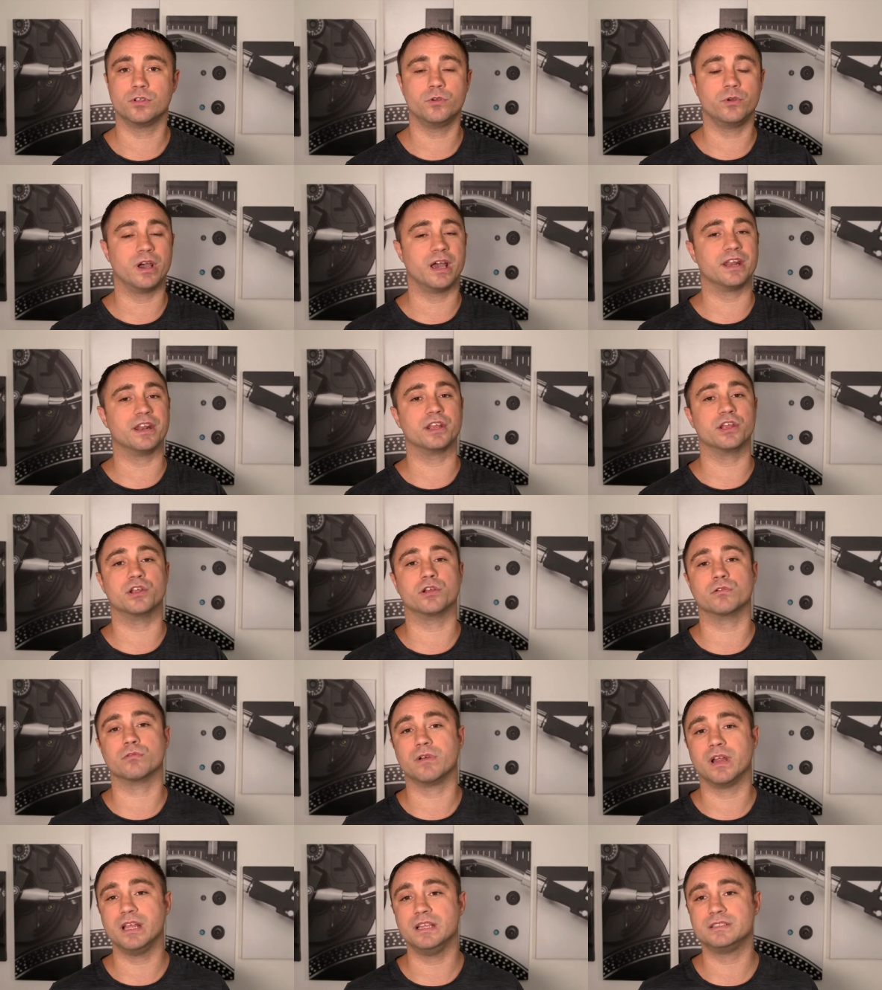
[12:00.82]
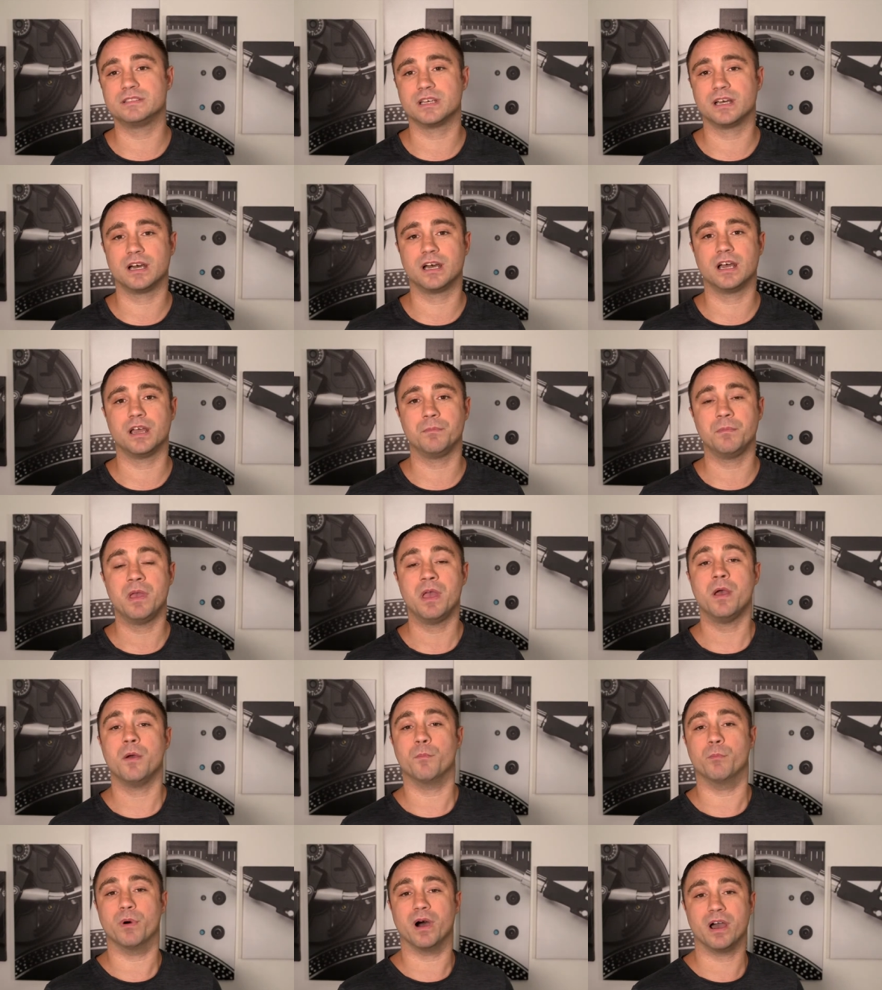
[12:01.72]
you. I had a great time.
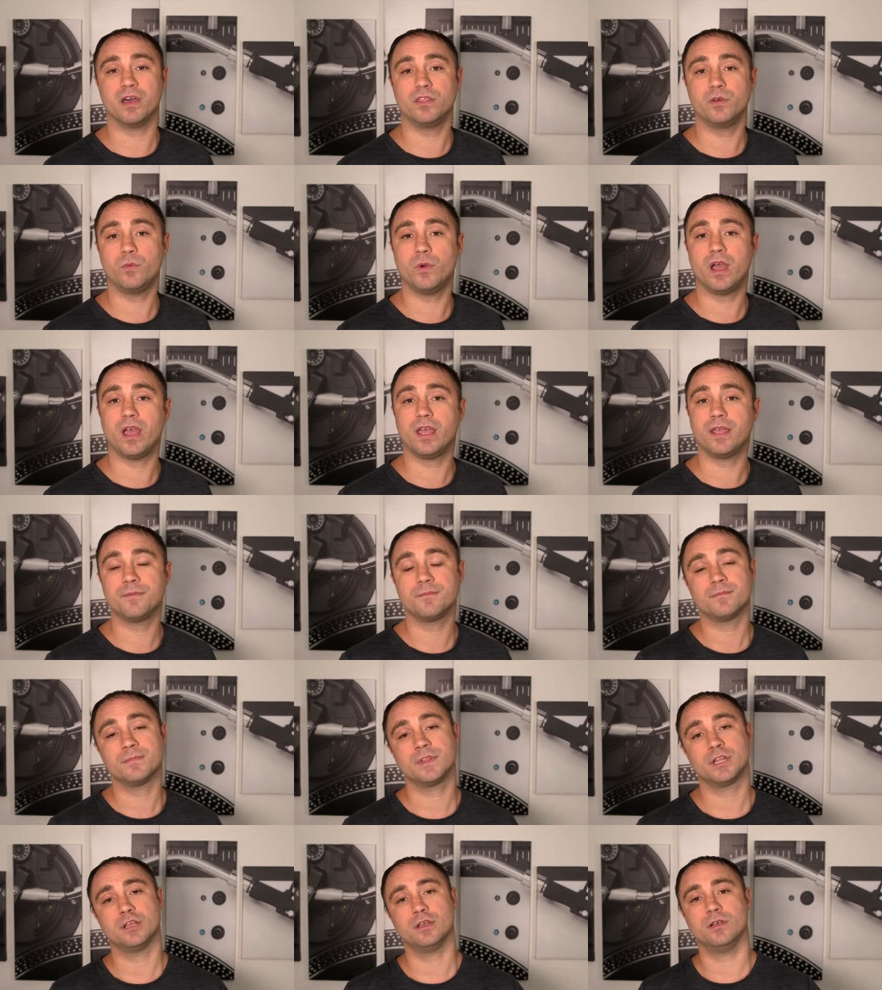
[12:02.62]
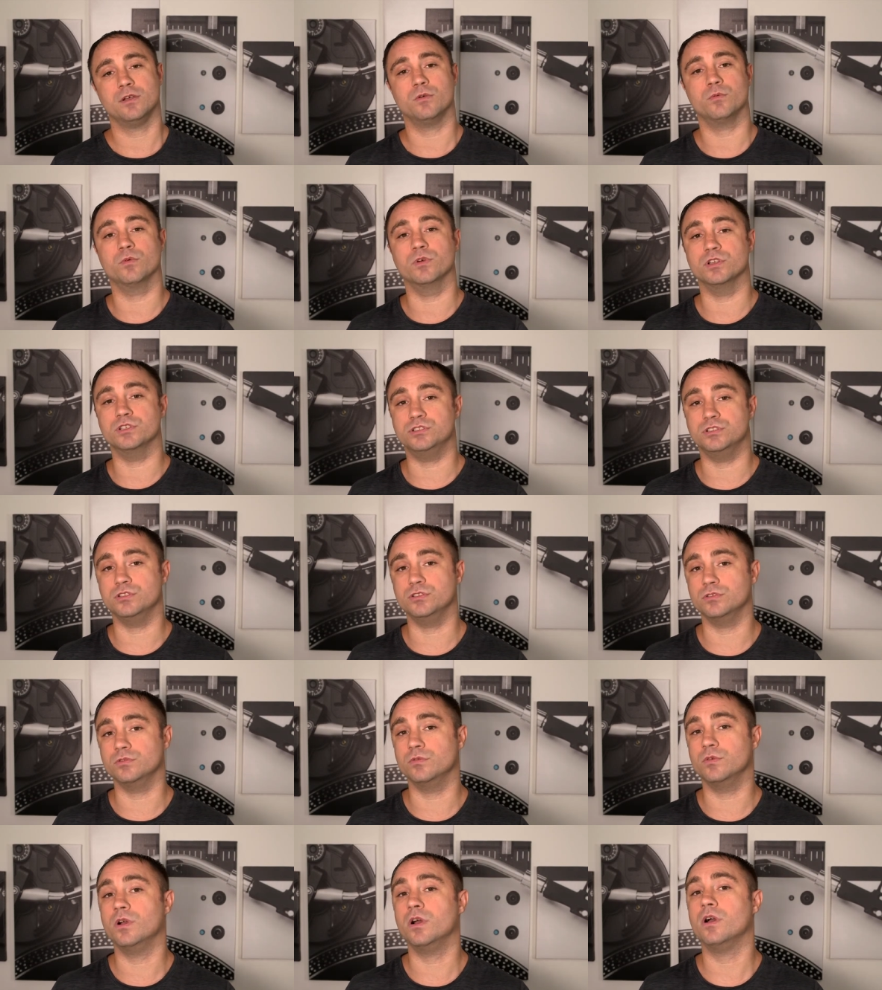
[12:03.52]
By the way, would
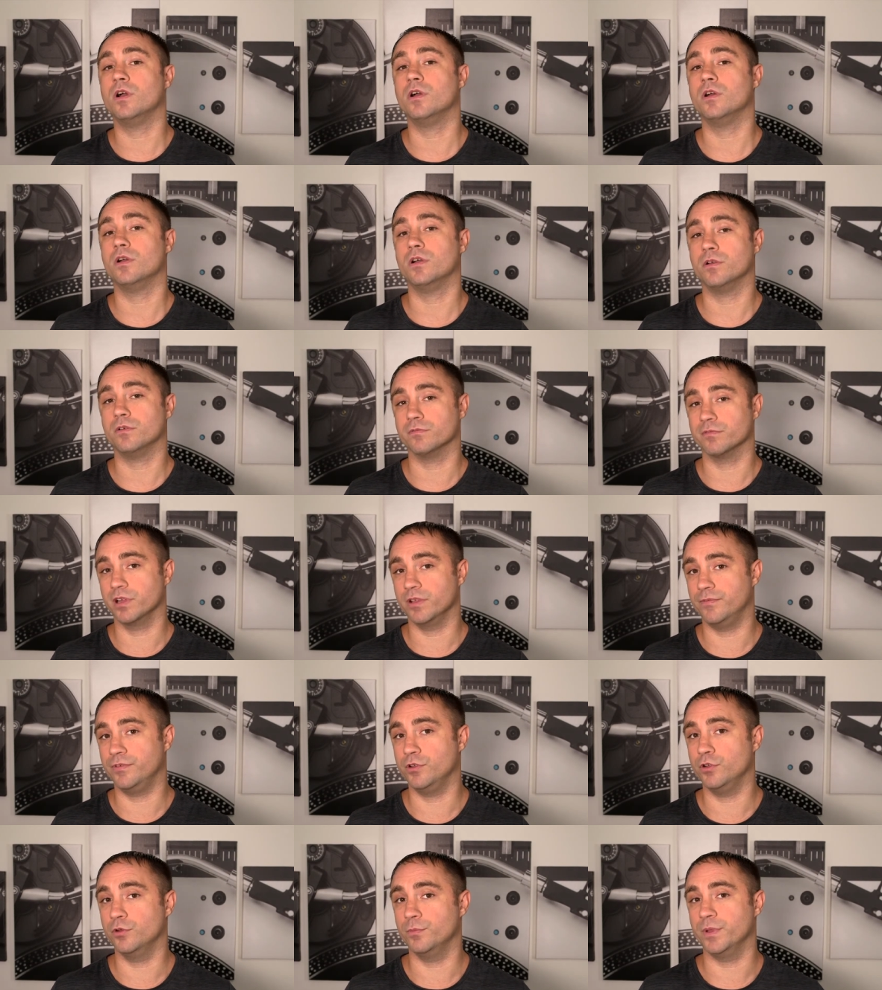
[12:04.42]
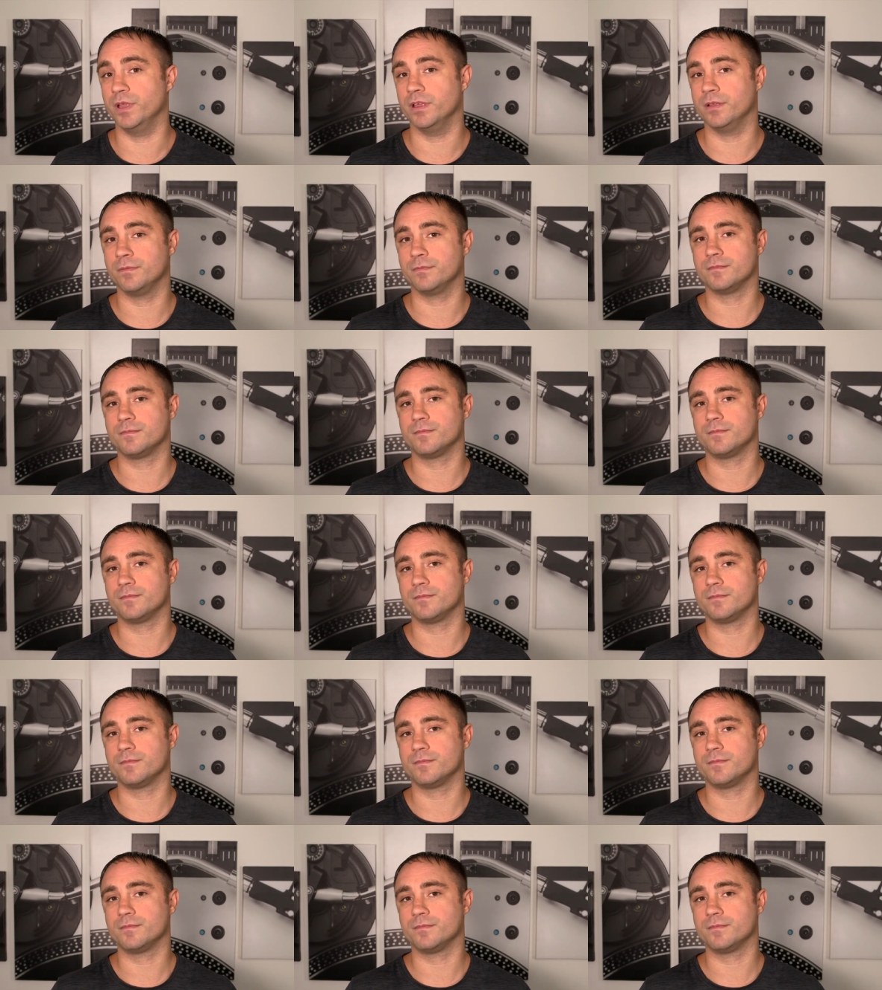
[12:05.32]
you review me?